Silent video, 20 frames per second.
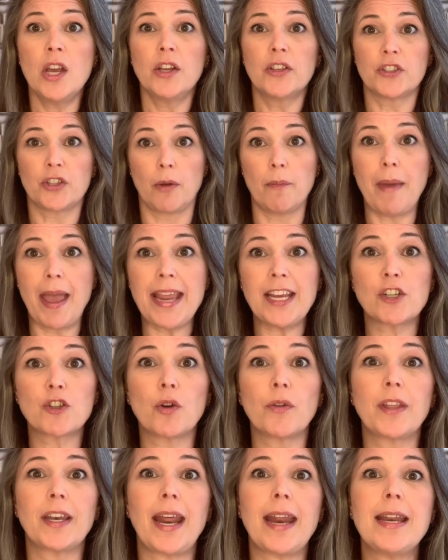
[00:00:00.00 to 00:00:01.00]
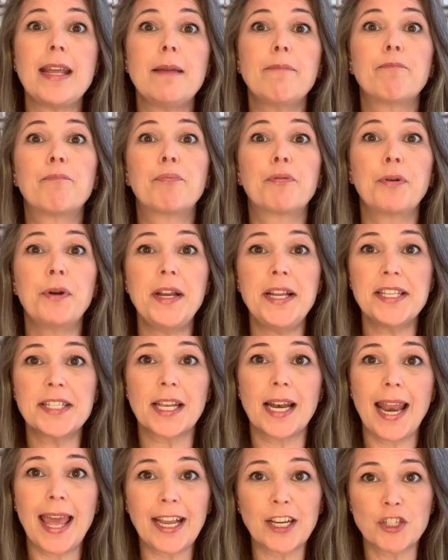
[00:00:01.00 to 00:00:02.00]
So make sure that any
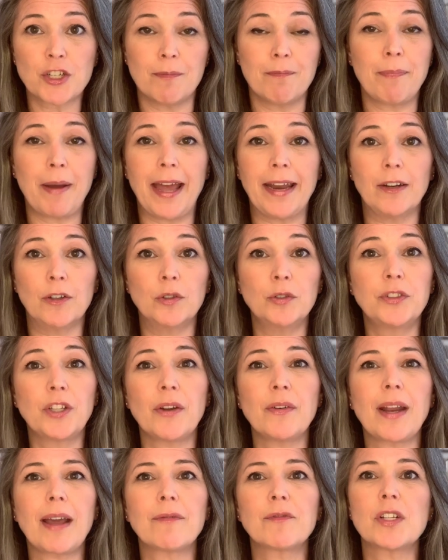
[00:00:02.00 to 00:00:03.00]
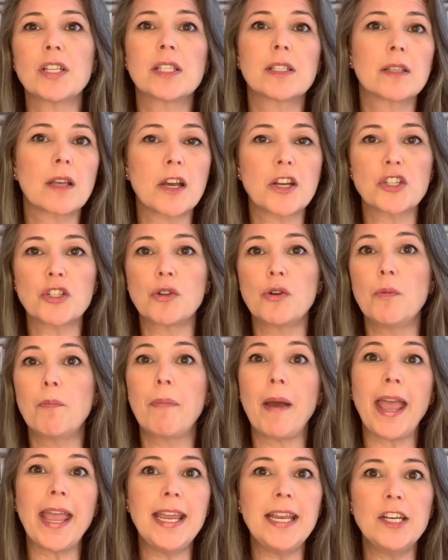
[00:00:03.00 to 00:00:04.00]
pre-selection panel don't have to search through
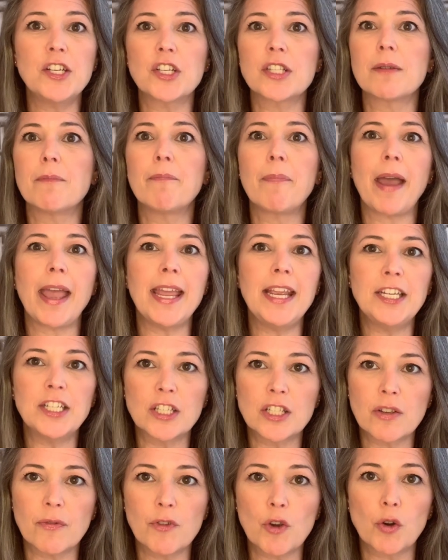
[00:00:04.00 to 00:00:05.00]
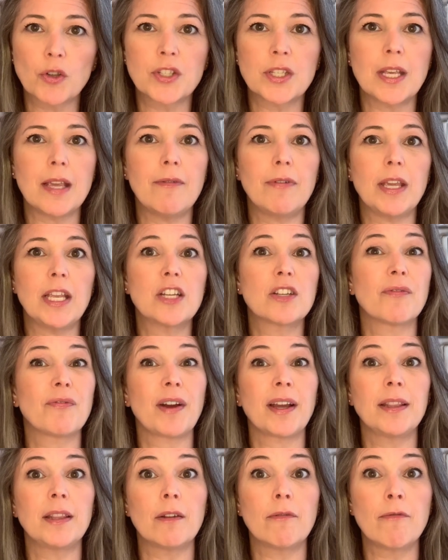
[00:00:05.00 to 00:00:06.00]
pages and pages of your CV to
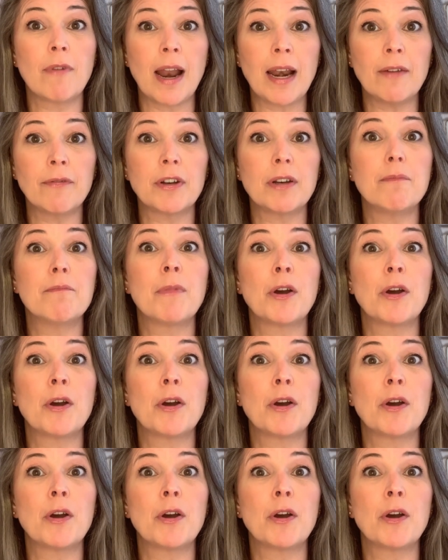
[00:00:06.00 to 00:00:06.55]
find the relevant,